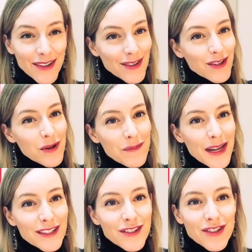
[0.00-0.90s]
your
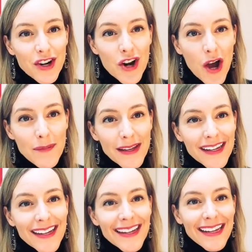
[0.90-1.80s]
muscles are not
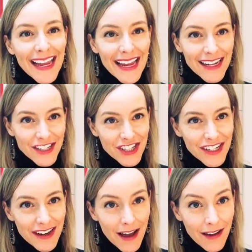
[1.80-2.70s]
being engaged
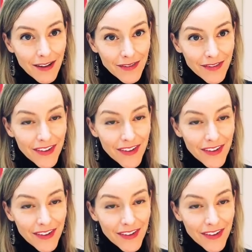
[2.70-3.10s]
enough,